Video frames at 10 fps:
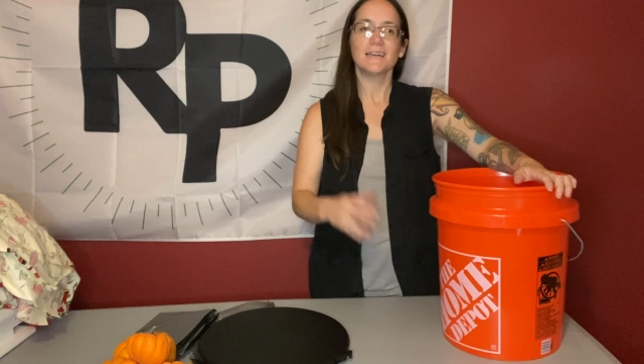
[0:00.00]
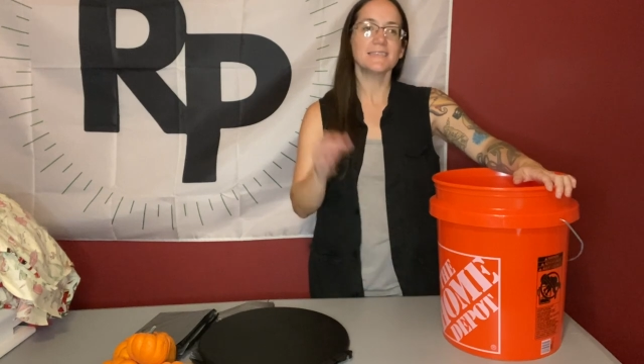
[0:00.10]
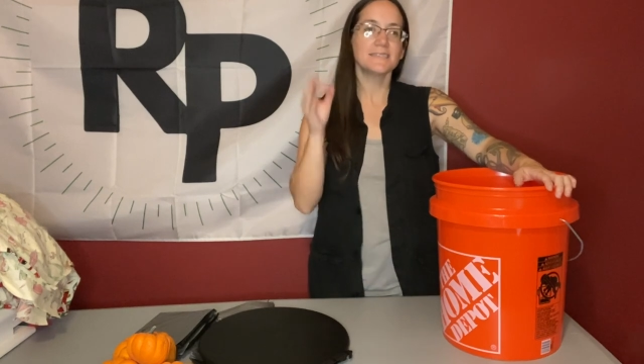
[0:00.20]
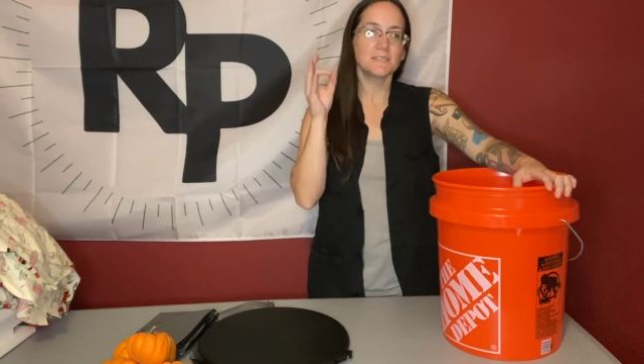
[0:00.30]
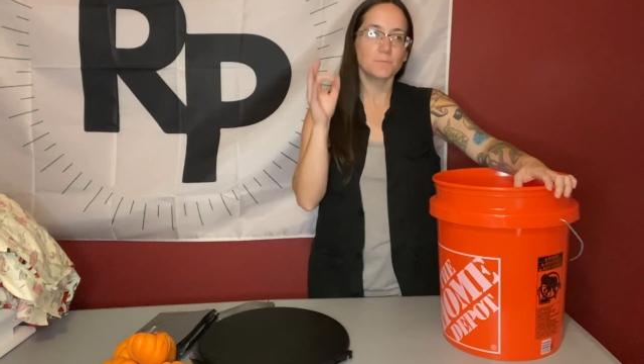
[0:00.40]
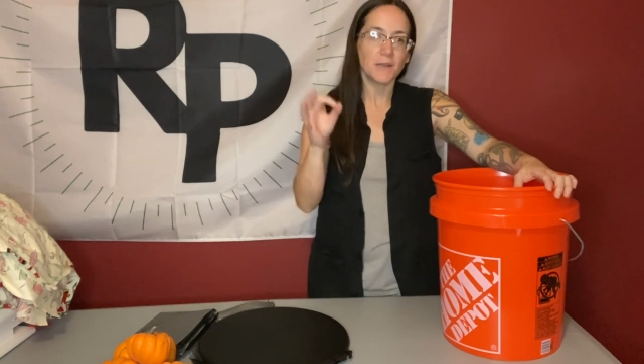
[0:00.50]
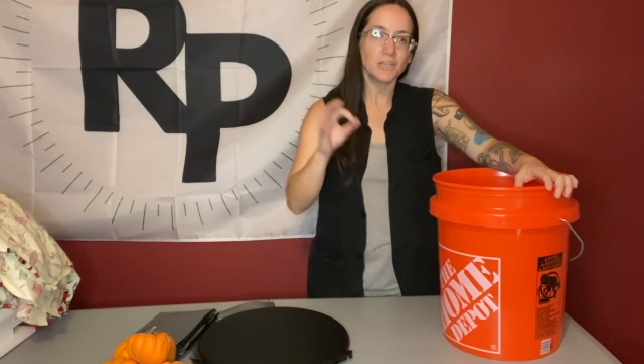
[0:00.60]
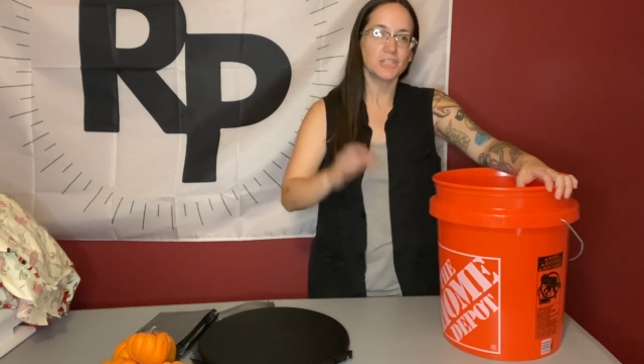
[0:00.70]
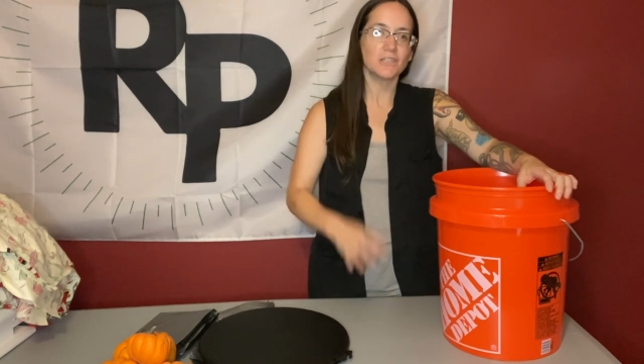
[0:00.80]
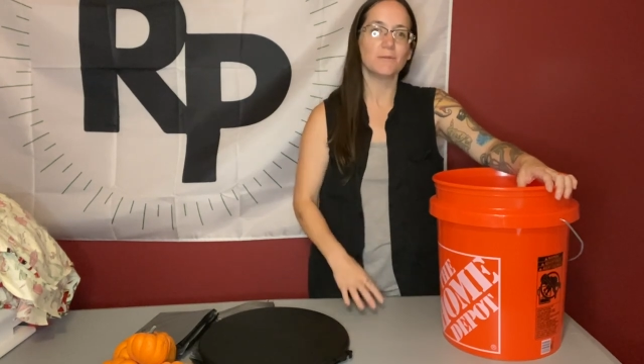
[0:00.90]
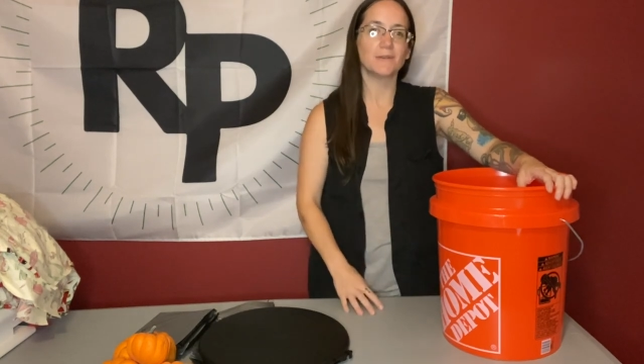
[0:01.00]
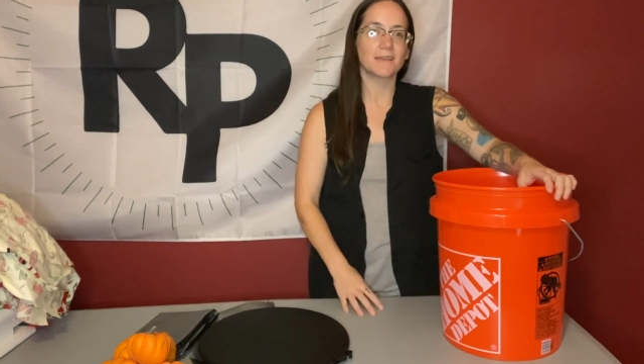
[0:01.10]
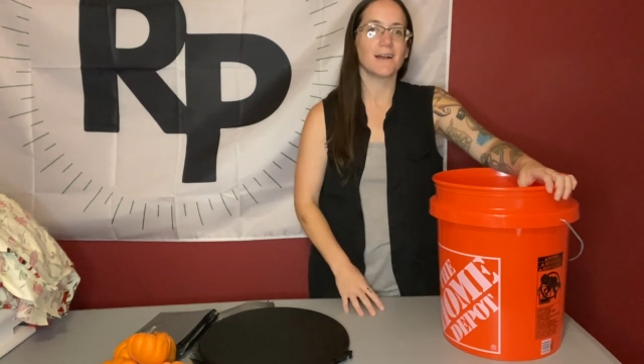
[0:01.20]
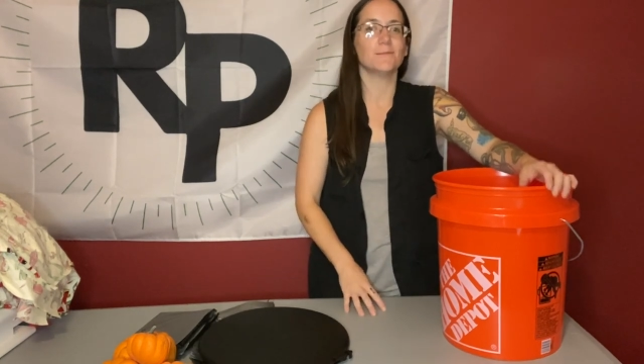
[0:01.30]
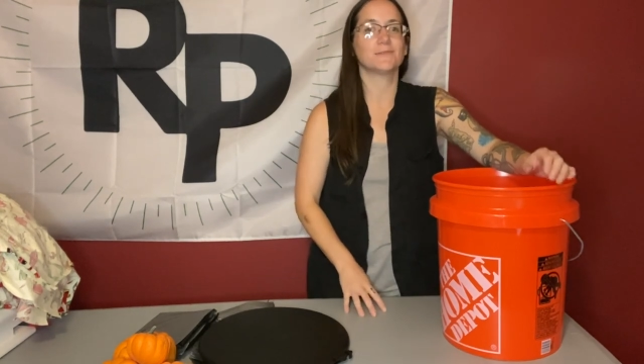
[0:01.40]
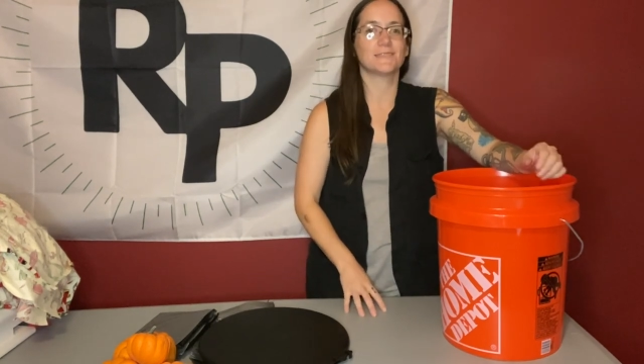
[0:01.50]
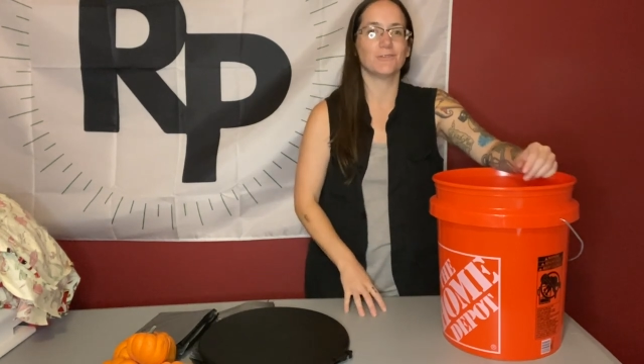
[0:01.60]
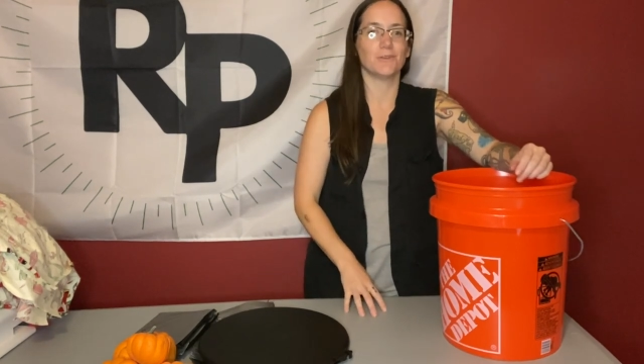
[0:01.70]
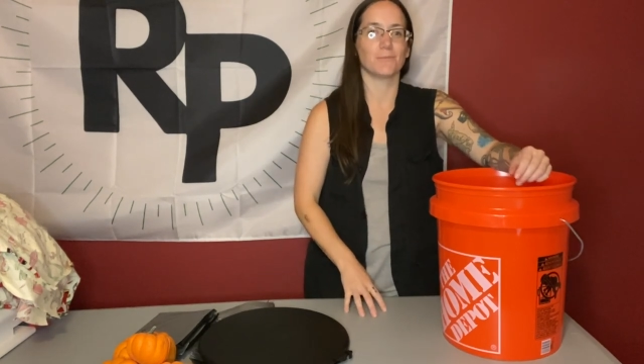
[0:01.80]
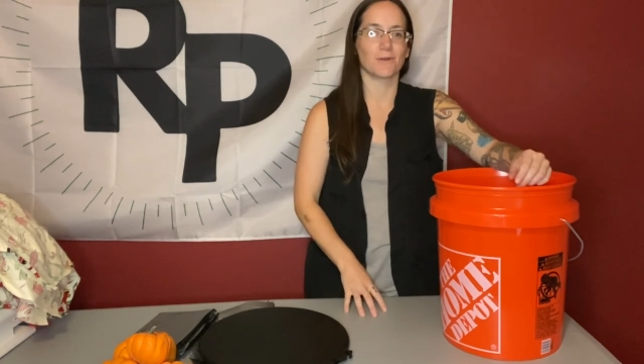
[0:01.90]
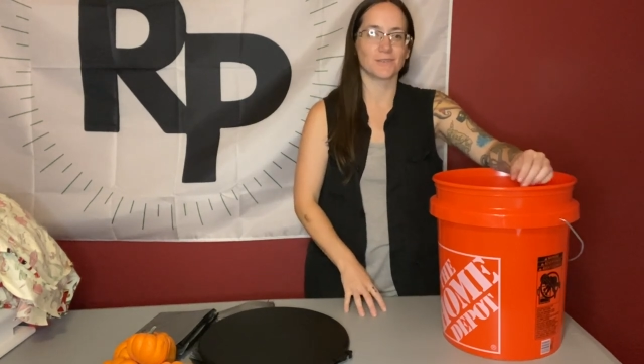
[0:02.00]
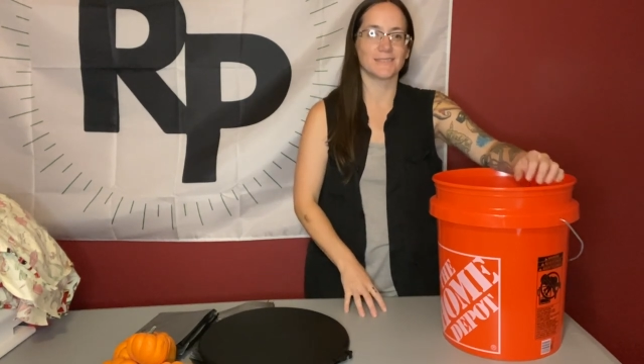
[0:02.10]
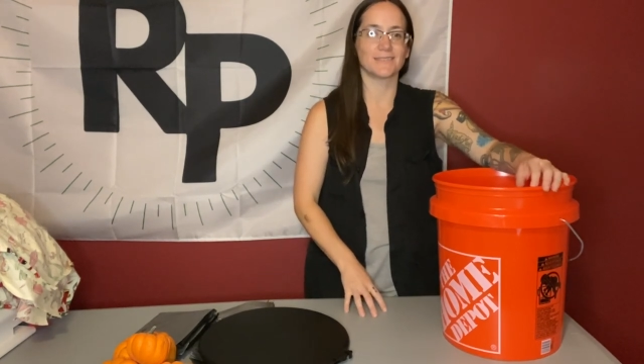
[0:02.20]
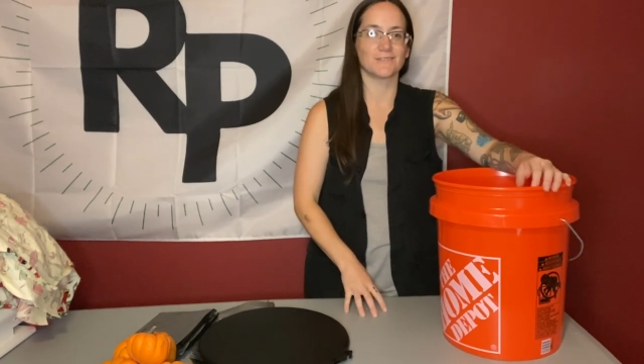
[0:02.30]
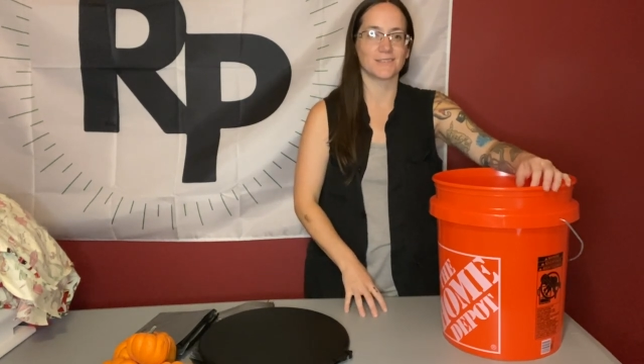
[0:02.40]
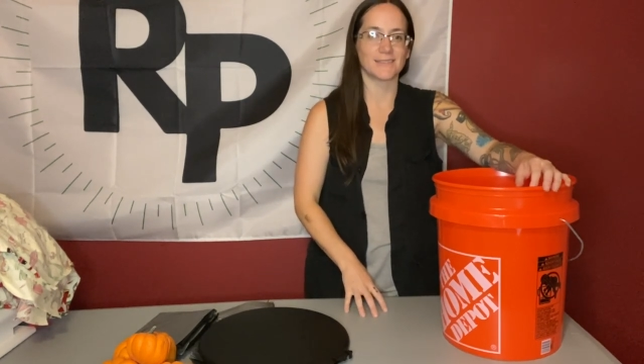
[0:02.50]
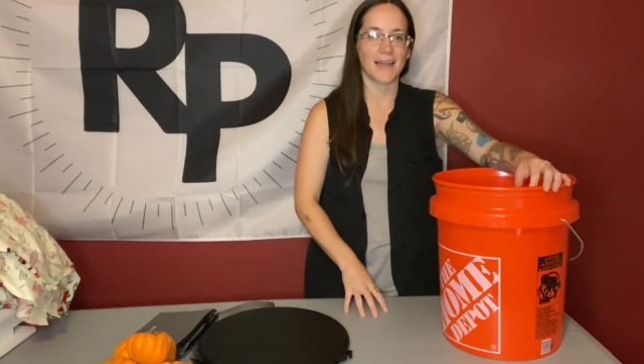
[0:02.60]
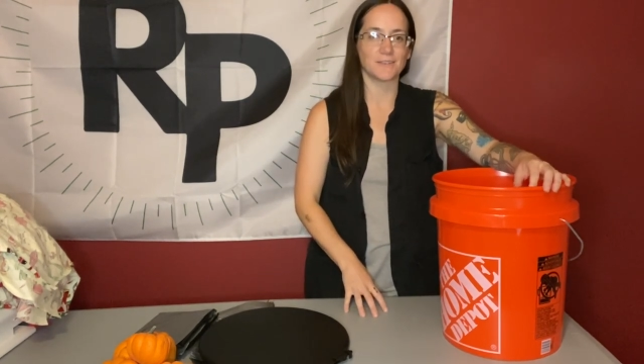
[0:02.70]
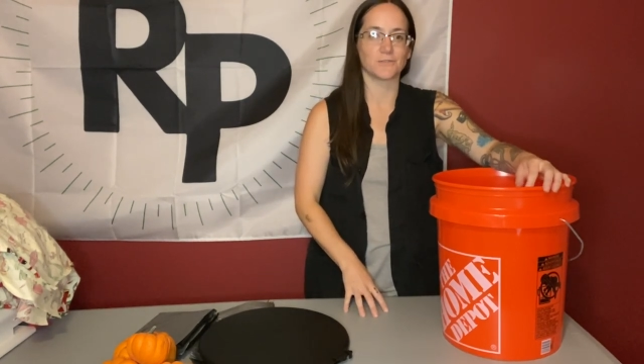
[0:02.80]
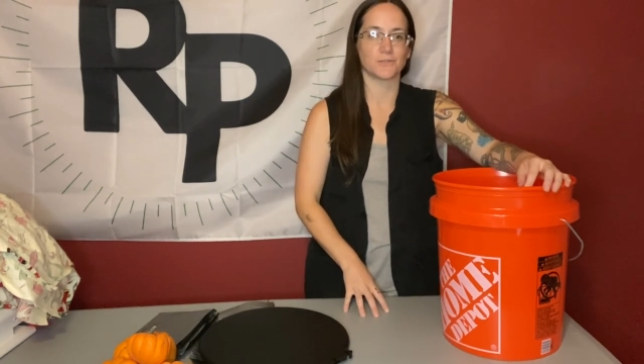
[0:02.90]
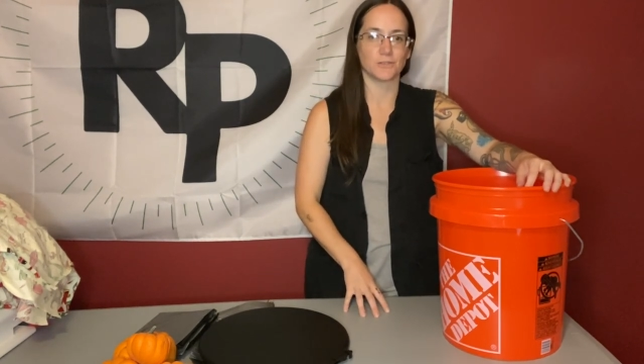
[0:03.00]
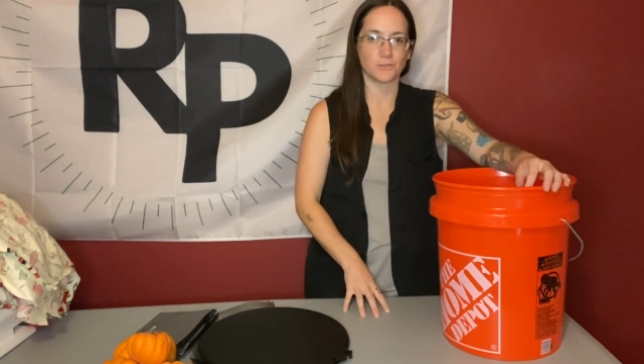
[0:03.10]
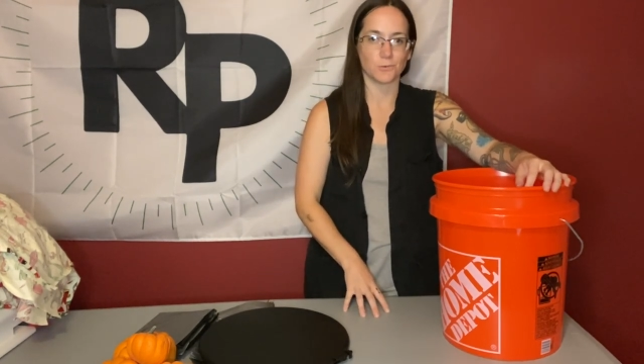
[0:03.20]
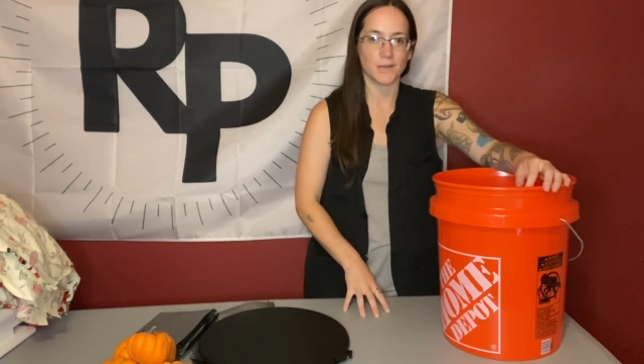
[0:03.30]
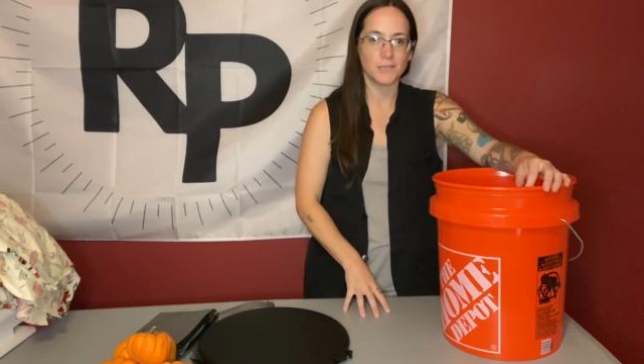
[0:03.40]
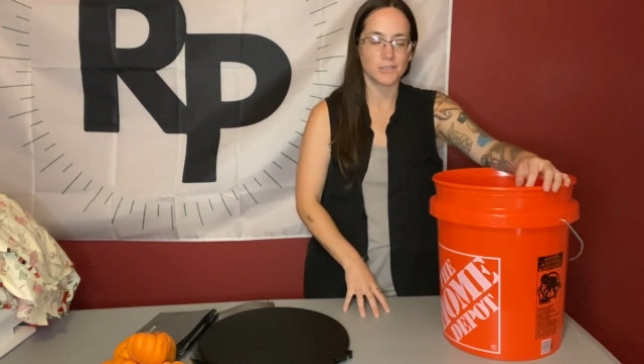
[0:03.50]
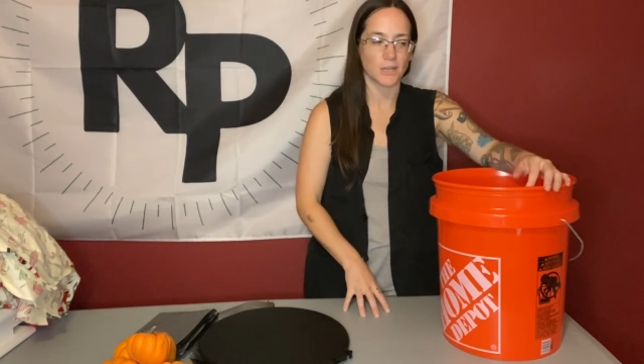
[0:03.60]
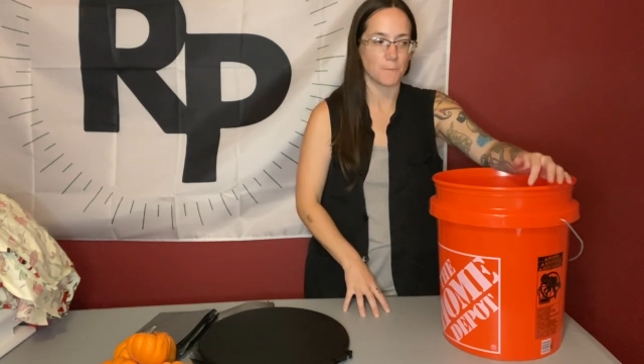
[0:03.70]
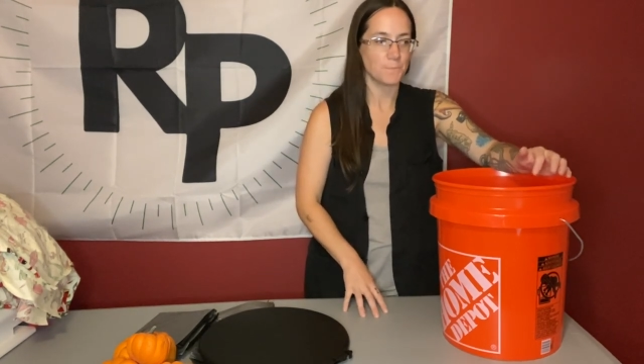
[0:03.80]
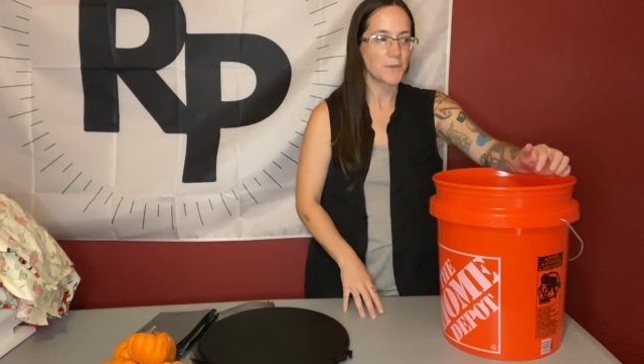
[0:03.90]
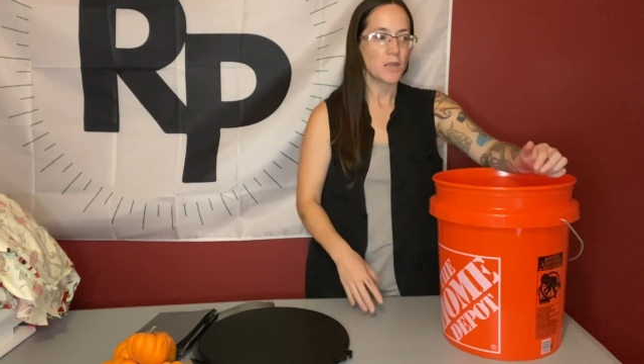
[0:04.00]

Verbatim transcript: especially when it comes to an emergency or disaster situation.